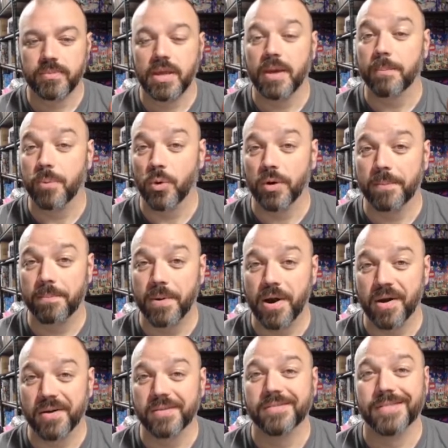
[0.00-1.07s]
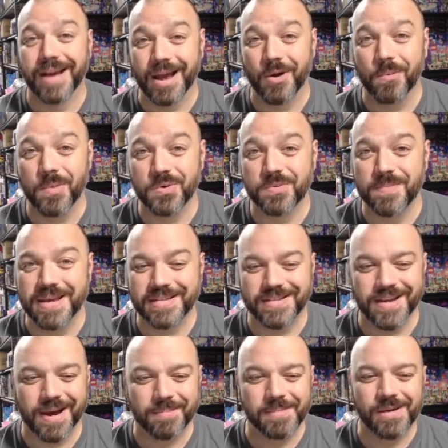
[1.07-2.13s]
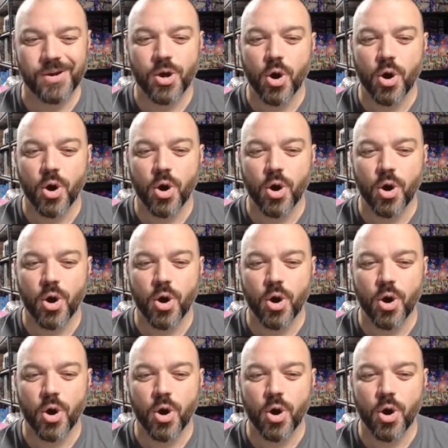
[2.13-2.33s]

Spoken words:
important part. I almost messed up.